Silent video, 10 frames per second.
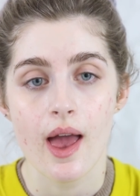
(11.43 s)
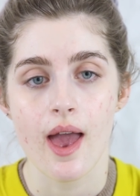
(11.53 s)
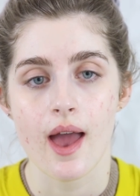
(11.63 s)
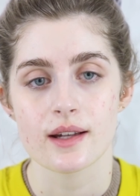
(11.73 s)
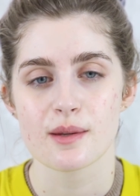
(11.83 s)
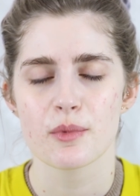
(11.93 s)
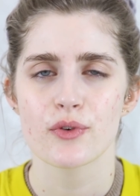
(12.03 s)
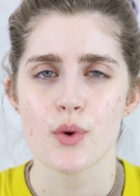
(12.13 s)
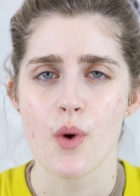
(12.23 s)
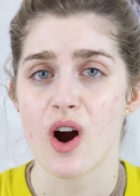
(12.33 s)
and some
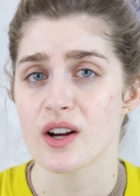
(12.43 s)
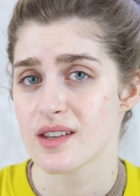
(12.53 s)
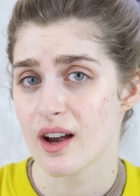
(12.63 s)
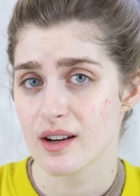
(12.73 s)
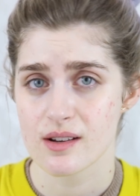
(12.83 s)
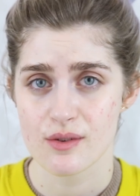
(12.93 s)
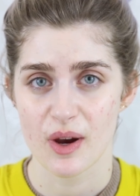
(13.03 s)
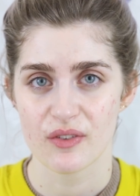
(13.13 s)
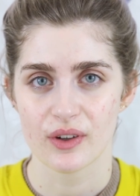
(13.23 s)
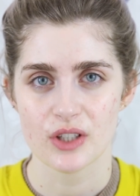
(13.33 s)
of you are tired of
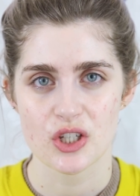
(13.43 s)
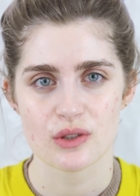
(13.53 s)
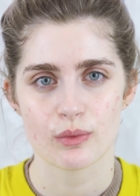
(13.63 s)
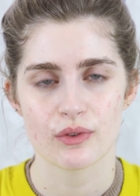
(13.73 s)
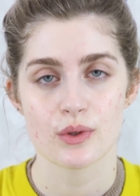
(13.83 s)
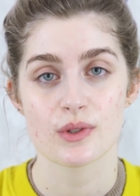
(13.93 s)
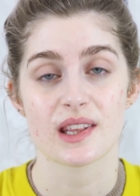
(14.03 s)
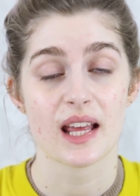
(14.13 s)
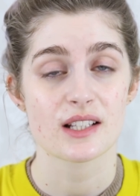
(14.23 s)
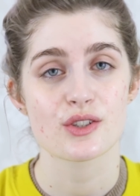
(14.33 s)
my foundation reviews,
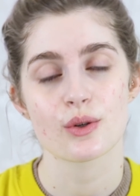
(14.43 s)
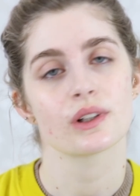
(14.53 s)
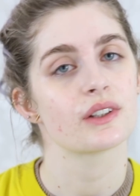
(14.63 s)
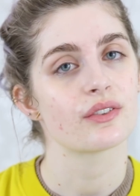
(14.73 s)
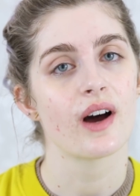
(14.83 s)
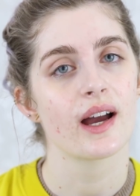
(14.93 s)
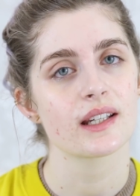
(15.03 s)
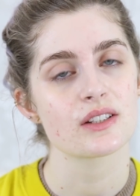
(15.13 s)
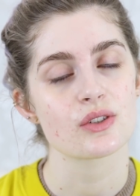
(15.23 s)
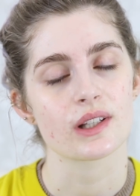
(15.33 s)
and that's totally
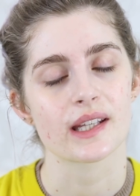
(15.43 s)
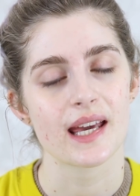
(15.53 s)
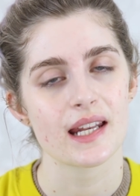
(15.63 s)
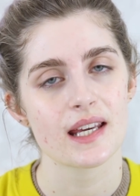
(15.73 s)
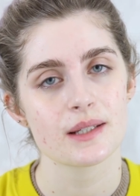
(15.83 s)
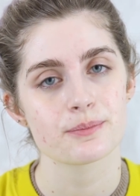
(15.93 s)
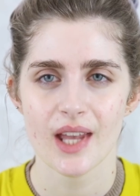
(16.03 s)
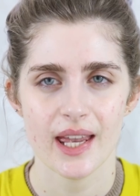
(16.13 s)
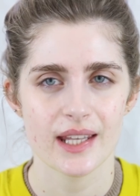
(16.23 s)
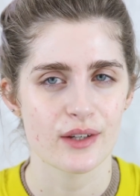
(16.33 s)
fine. I totally get it.
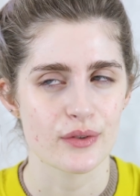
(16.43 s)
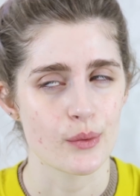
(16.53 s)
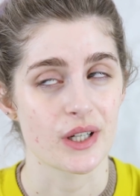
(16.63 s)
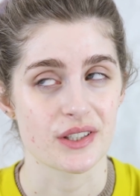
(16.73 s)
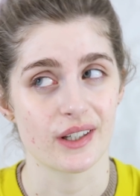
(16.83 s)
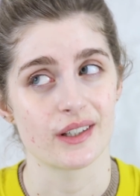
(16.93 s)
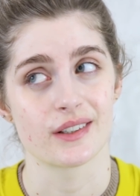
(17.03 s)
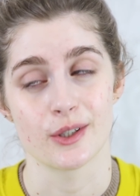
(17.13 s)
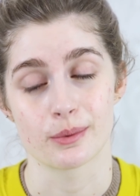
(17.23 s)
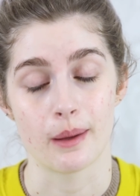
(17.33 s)
And if you are
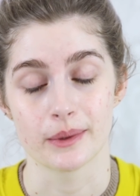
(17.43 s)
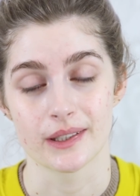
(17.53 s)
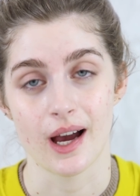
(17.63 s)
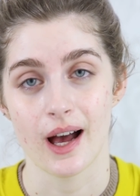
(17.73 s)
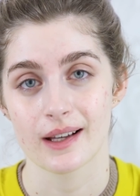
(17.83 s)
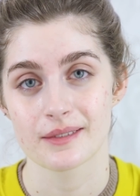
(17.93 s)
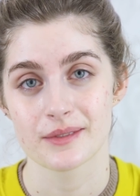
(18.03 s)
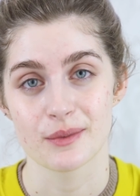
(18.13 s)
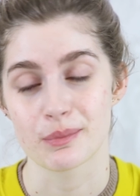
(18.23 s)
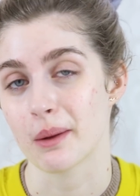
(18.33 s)
tired, you probably
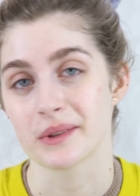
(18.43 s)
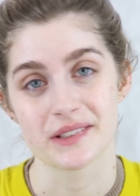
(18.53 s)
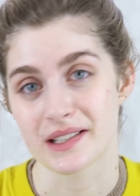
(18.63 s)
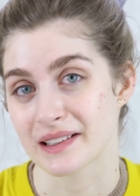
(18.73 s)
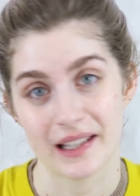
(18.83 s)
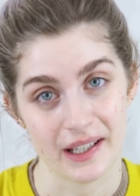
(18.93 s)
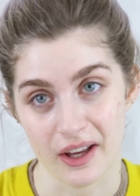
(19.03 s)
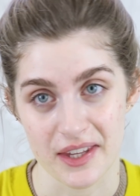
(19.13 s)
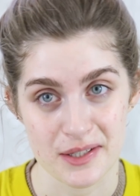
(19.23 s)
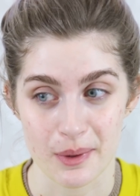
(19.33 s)
didn't click
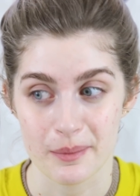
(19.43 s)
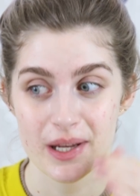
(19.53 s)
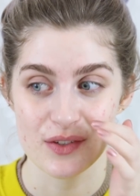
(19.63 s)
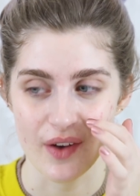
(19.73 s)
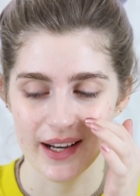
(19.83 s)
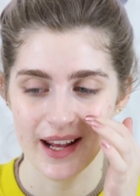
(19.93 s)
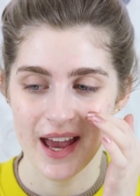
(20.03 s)
on this one, but it's fine.